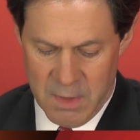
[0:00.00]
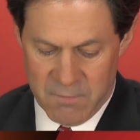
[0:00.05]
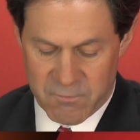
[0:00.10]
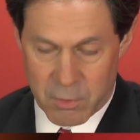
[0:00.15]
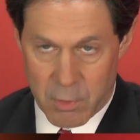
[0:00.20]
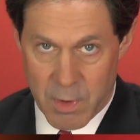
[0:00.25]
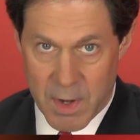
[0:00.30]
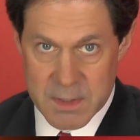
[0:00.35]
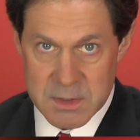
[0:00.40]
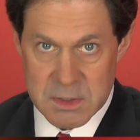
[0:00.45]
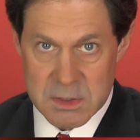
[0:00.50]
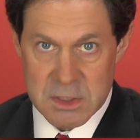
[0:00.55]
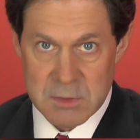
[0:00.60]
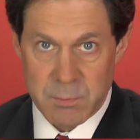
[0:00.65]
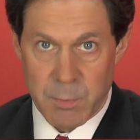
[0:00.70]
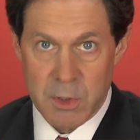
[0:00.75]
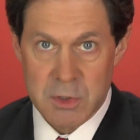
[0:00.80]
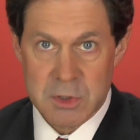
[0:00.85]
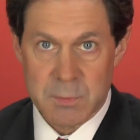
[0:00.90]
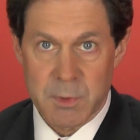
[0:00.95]
Verizon
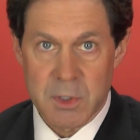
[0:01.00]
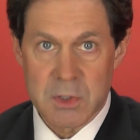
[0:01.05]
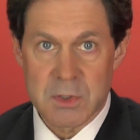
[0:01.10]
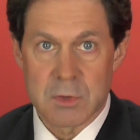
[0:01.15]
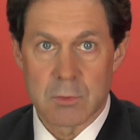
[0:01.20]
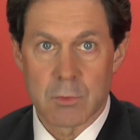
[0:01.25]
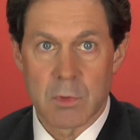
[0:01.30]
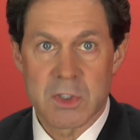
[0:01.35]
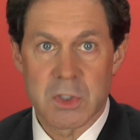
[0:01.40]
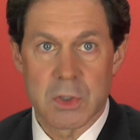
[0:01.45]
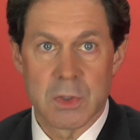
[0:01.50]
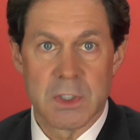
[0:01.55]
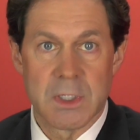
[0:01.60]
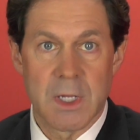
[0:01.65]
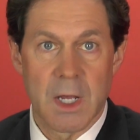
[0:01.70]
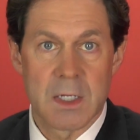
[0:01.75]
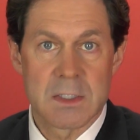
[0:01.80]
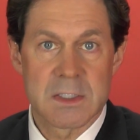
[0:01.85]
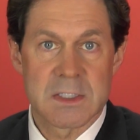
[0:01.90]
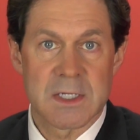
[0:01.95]
spokesperson Richard
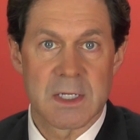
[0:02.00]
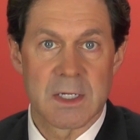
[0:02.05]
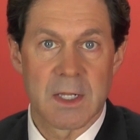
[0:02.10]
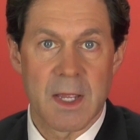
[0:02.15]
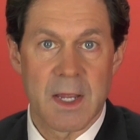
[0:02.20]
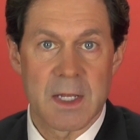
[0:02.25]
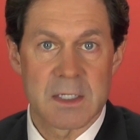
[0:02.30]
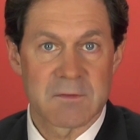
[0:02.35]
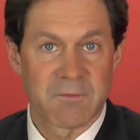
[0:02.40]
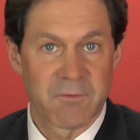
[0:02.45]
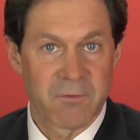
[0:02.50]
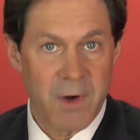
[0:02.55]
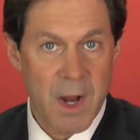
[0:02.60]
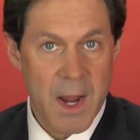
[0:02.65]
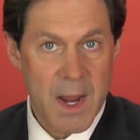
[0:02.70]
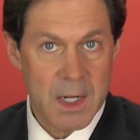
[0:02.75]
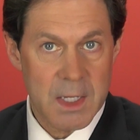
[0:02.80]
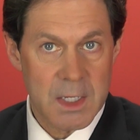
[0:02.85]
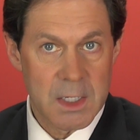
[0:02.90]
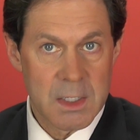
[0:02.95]
Young said last
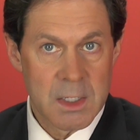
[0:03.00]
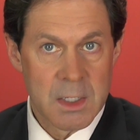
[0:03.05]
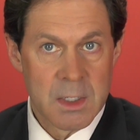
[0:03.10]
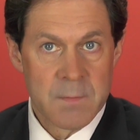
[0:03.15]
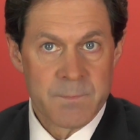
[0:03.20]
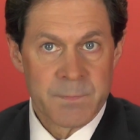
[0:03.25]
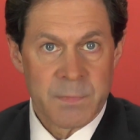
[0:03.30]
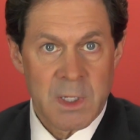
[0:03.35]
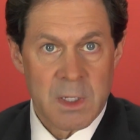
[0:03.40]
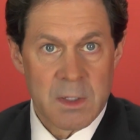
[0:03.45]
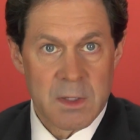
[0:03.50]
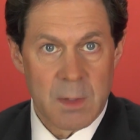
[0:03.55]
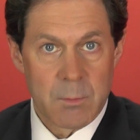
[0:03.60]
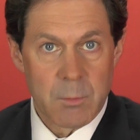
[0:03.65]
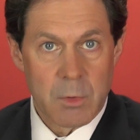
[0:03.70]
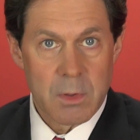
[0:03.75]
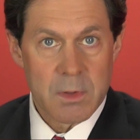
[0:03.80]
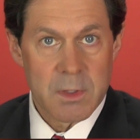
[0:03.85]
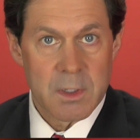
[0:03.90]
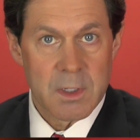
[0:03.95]
Friday
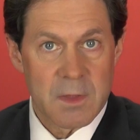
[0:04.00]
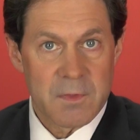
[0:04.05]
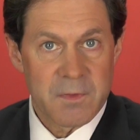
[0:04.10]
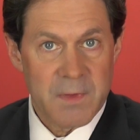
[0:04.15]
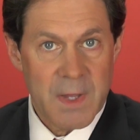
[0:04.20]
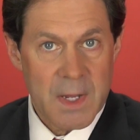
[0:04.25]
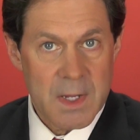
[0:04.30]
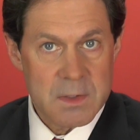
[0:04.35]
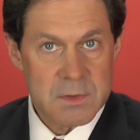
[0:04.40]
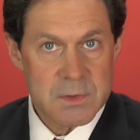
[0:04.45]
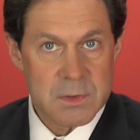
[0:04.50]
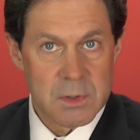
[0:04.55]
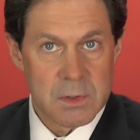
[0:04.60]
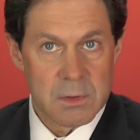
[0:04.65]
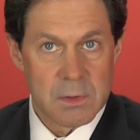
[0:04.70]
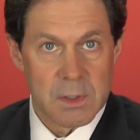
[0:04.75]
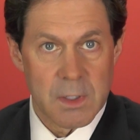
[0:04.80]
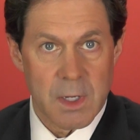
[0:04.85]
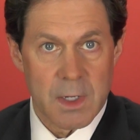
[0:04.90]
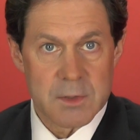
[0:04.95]
that more a thousand
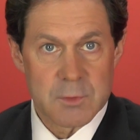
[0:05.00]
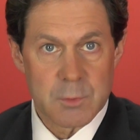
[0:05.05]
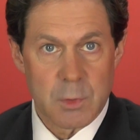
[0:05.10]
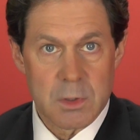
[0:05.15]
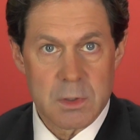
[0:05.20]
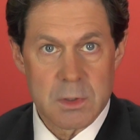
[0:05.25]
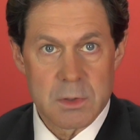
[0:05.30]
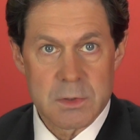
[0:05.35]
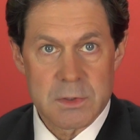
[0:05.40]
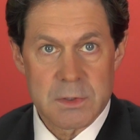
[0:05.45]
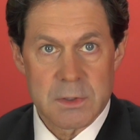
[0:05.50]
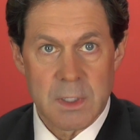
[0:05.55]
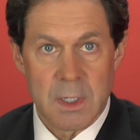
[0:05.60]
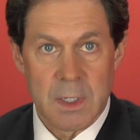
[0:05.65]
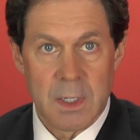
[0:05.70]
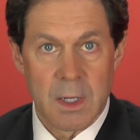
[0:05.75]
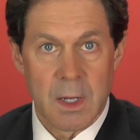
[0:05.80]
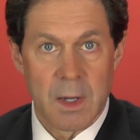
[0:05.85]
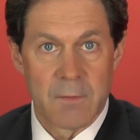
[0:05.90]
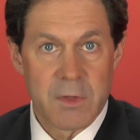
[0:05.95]
unionized workers
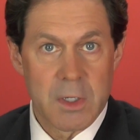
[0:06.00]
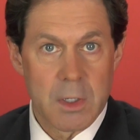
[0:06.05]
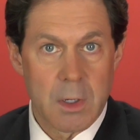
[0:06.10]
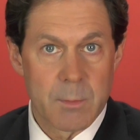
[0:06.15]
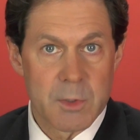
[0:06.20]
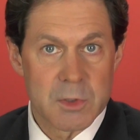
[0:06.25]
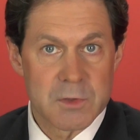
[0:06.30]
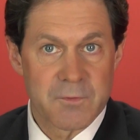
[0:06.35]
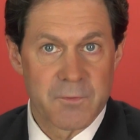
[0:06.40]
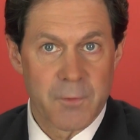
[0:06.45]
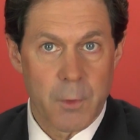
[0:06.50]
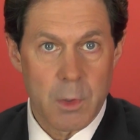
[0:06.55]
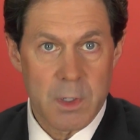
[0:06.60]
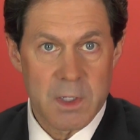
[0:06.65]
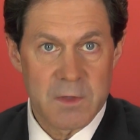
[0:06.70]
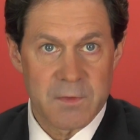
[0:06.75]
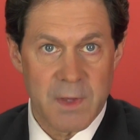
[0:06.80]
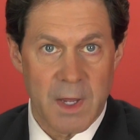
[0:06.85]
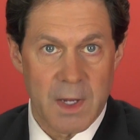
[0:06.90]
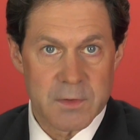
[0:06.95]
of the almost
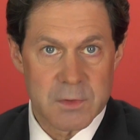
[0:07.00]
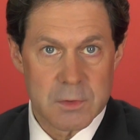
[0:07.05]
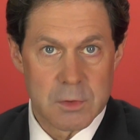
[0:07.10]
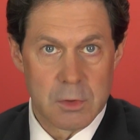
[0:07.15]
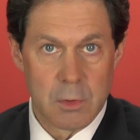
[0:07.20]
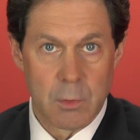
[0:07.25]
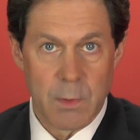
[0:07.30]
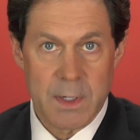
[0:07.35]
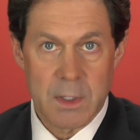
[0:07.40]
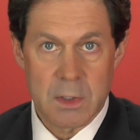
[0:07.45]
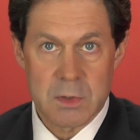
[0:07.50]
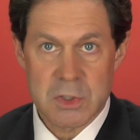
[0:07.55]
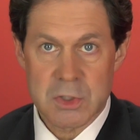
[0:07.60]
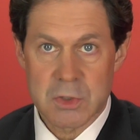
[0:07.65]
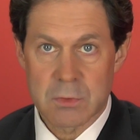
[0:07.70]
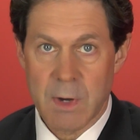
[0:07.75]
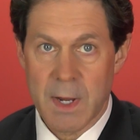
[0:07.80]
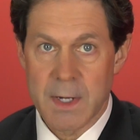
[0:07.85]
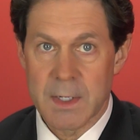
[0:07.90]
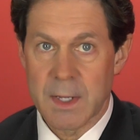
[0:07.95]
40,000 who went on
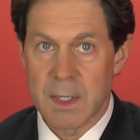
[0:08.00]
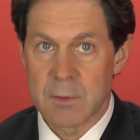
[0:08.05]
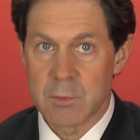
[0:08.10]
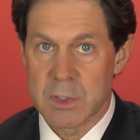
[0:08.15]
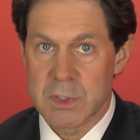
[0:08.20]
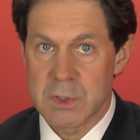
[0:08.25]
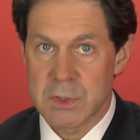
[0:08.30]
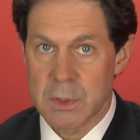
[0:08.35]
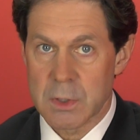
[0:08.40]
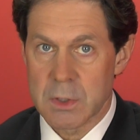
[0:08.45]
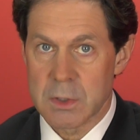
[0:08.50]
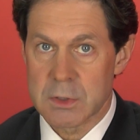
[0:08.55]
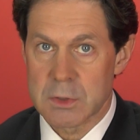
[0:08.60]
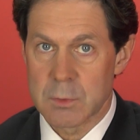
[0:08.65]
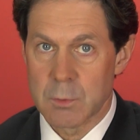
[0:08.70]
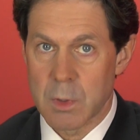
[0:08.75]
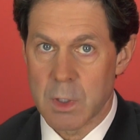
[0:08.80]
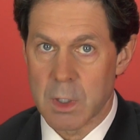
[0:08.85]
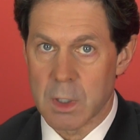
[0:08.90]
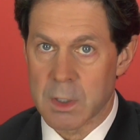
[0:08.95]
strike had returned
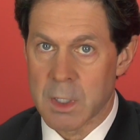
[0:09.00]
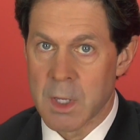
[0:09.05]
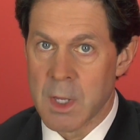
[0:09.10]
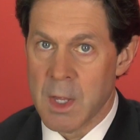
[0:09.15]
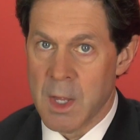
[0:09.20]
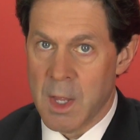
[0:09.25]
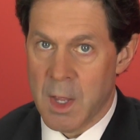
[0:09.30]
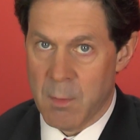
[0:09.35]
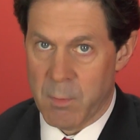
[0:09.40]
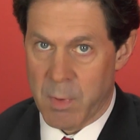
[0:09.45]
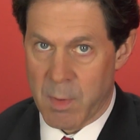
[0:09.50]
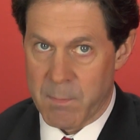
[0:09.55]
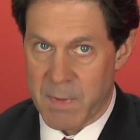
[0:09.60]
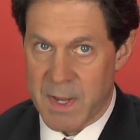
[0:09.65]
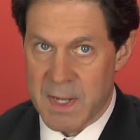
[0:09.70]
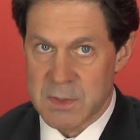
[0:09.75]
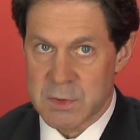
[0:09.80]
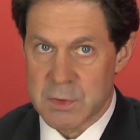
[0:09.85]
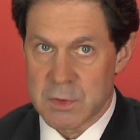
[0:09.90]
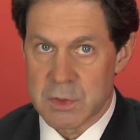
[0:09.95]
to work, but
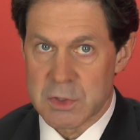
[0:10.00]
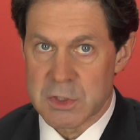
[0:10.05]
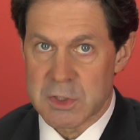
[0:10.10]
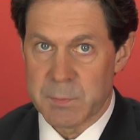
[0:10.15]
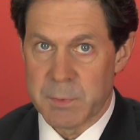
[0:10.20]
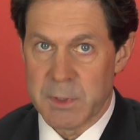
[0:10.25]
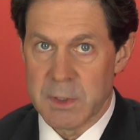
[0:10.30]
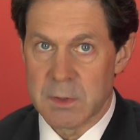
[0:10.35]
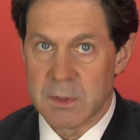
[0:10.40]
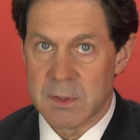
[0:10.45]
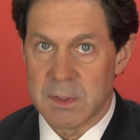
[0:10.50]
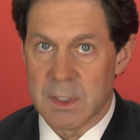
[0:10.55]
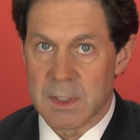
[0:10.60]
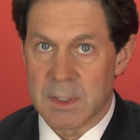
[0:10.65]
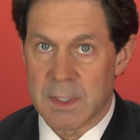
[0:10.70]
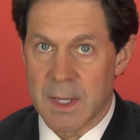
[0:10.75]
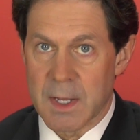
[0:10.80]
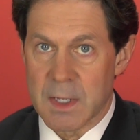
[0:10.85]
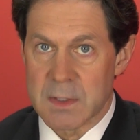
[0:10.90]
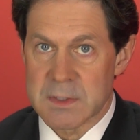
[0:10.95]
Master disputed the
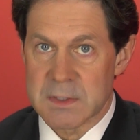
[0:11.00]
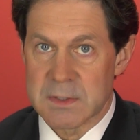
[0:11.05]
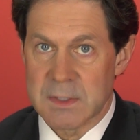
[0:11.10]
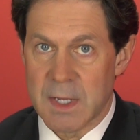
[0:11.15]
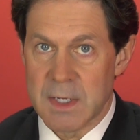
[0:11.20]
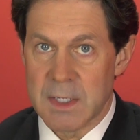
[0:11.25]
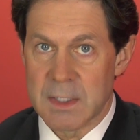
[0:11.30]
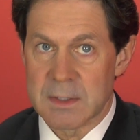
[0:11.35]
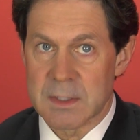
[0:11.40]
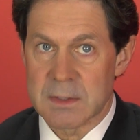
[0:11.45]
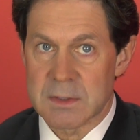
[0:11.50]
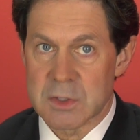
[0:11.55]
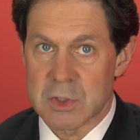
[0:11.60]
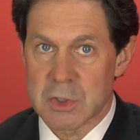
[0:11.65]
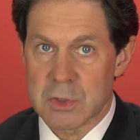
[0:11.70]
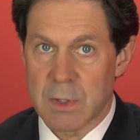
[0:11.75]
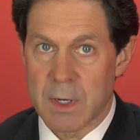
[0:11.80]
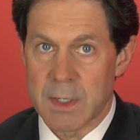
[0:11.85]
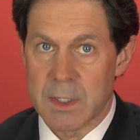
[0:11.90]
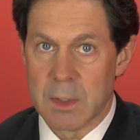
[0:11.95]
account, stating that the
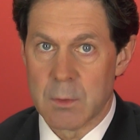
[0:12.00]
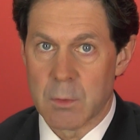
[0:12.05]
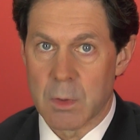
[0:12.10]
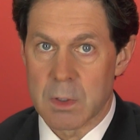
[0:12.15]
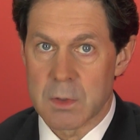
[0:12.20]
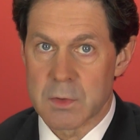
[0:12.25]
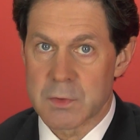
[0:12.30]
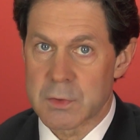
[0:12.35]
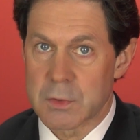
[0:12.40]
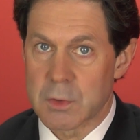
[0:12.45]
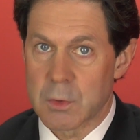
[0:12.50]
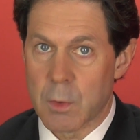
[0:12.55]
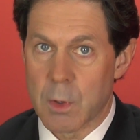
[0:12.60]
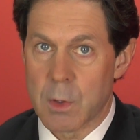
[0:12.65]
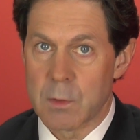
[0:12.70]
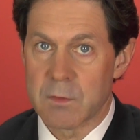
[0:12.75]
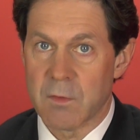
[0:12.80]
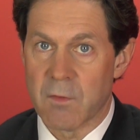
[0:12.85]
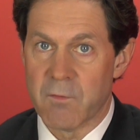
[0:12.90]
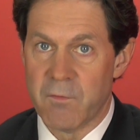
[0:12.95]
striking workers are,
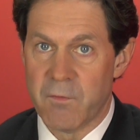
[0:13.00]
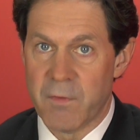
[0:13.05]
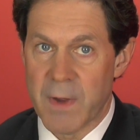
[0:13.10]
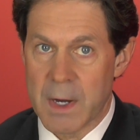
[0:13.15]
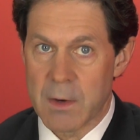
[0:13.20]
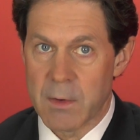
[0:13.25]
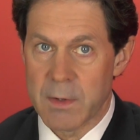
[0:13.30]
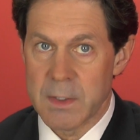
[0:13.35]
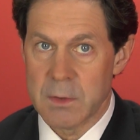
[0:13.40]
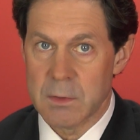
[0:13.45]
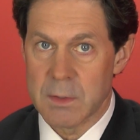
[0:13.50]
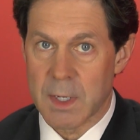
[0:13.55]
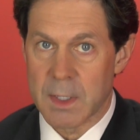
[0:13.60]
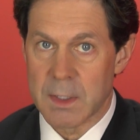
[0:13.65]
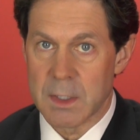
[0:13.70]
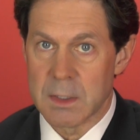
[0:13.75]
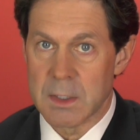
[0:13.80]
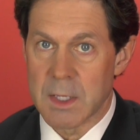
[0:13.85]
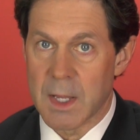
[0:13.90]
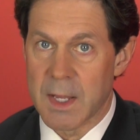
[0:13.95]
quote, very
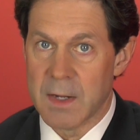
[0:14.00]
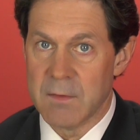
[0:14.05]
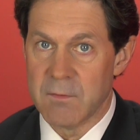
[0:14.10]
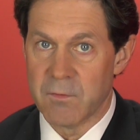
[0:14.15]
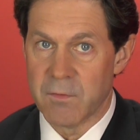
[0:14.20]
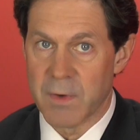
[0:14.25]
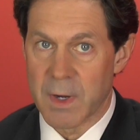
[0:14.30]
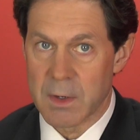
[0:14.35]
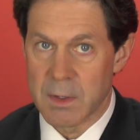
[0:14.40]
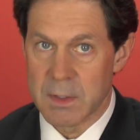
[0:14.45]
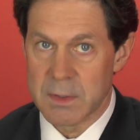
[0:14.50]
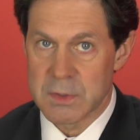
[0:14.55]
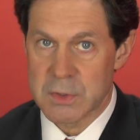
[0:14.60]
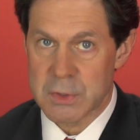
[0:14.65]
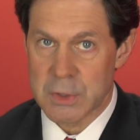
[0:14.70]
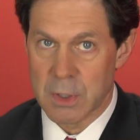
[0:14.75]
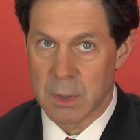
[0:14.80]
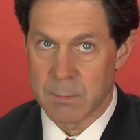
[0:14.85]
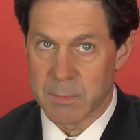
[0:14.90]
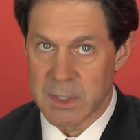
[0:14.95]
united and very
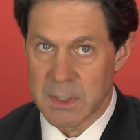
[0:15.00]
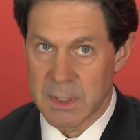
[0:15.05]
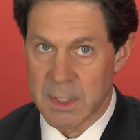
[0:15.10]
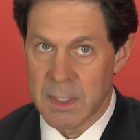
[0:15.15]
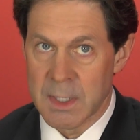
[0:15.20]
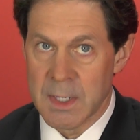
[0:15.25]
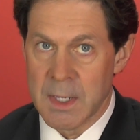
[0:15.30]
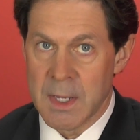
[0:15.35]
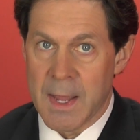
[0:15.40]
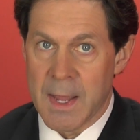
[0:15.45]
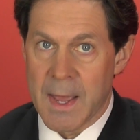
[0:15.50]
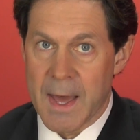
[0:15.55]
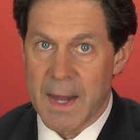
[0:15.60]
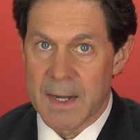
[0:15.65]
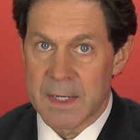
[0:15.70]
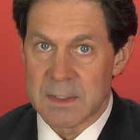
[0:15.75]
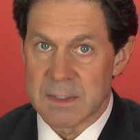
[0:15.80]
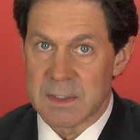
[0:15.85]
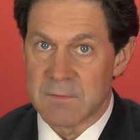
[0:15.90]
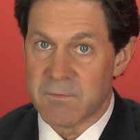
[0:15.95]
determined,
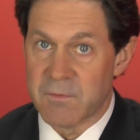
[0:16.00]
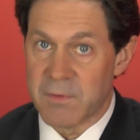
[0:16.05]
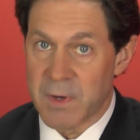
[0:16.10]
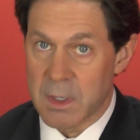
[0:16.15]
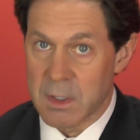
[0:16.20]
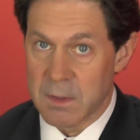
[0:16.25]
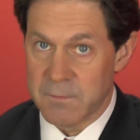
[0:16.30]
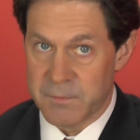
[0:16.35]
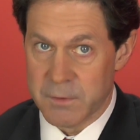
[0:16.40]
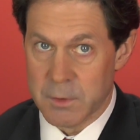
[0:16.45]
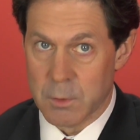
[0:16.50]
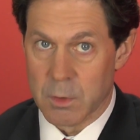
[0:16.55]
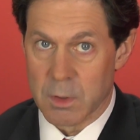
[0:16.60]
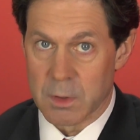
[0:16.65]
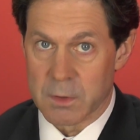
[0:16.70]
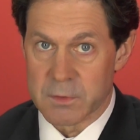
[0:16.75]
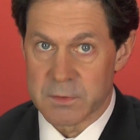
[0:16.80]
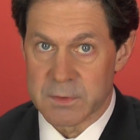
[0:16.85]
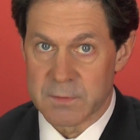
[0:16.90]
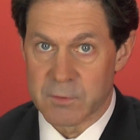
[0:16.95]
adding that very few
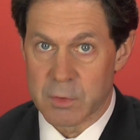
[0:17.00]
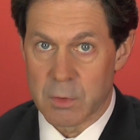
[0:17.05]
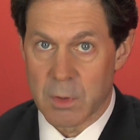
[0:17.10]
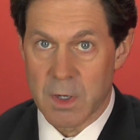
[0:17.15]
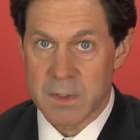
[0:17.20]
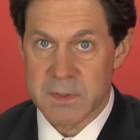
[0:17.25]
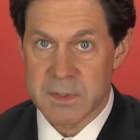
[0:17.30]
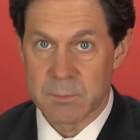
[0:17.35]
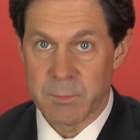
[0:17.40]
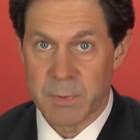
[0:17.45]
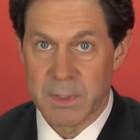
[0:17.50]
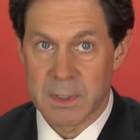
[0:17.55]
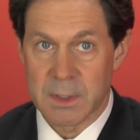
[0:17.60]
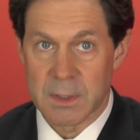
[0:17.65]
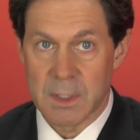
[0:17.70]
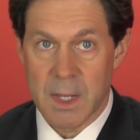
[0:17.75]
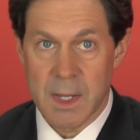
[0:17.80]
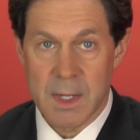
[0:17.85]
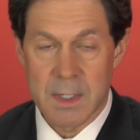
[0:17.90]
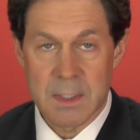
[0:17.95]
workers have crossed the
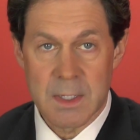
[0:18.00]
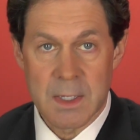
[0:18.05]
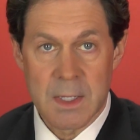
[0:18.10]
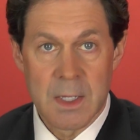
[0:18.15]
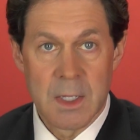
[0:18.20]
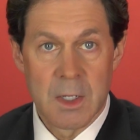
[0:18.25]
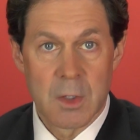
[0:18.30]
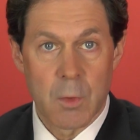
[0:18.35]
picket line.